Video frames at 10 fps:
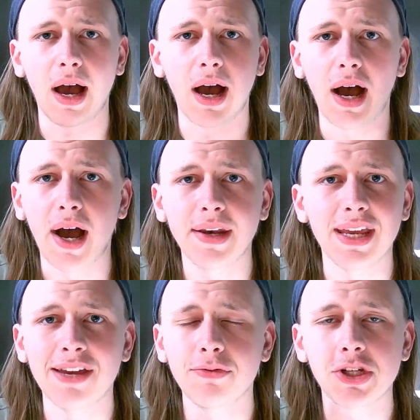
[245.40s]
And
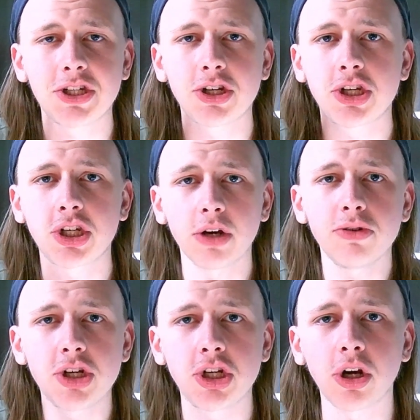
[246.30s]
it was just so
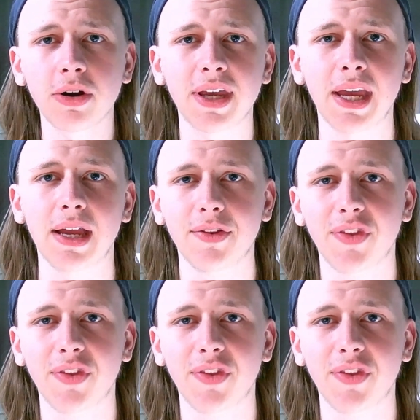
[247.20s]
shocking